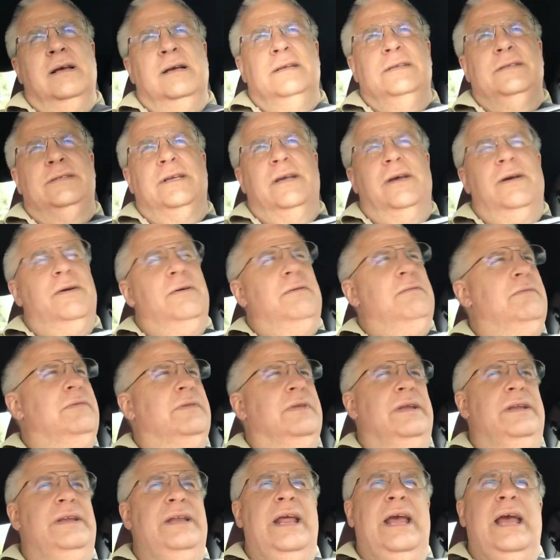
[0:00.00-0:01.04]
So
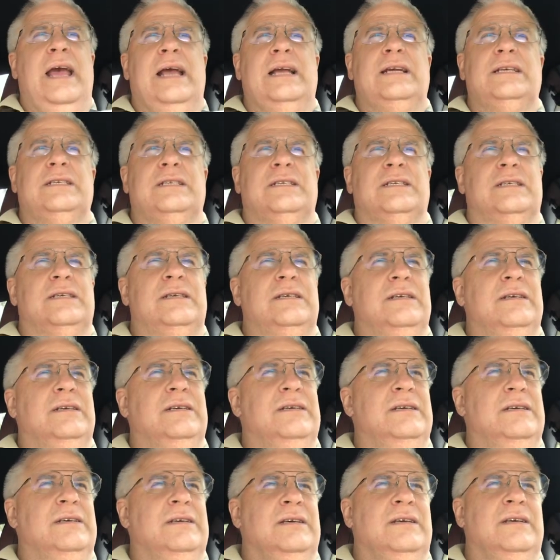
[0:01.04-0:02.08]
the next
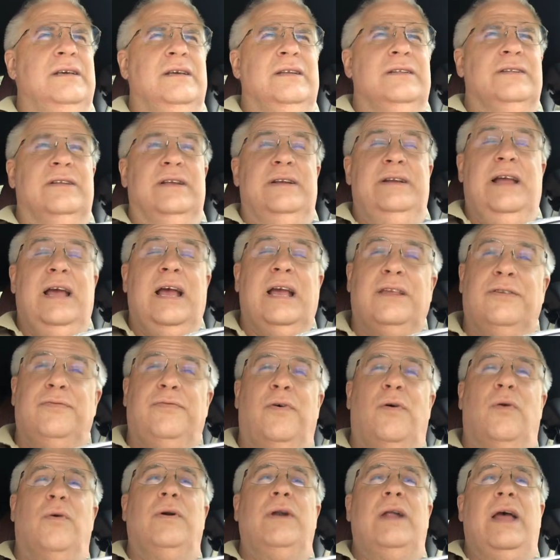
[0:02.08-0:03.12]

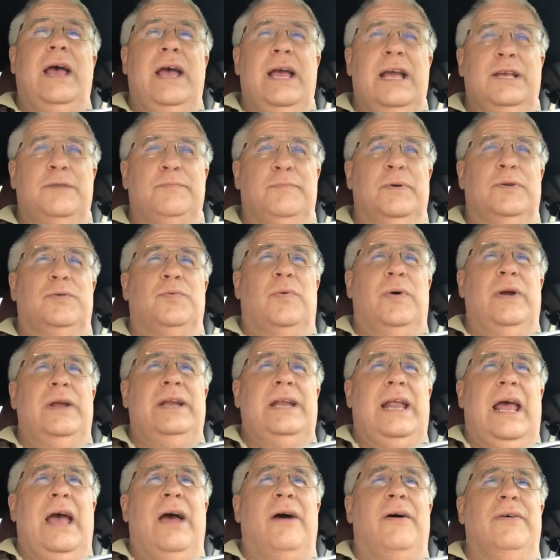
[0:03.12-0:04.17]
4 days between
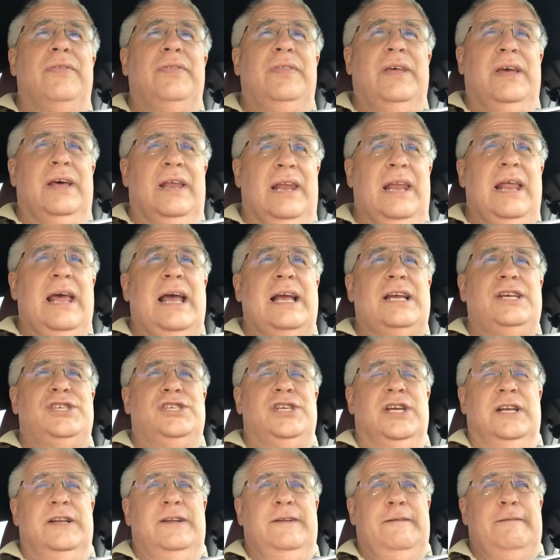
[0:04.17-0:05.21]
now and the
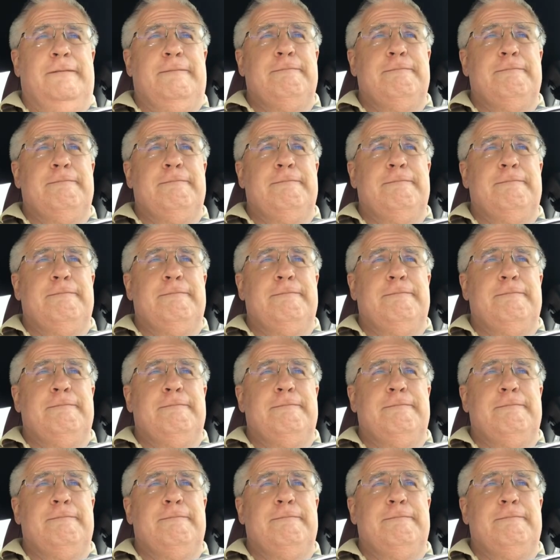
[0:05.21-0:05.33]
election,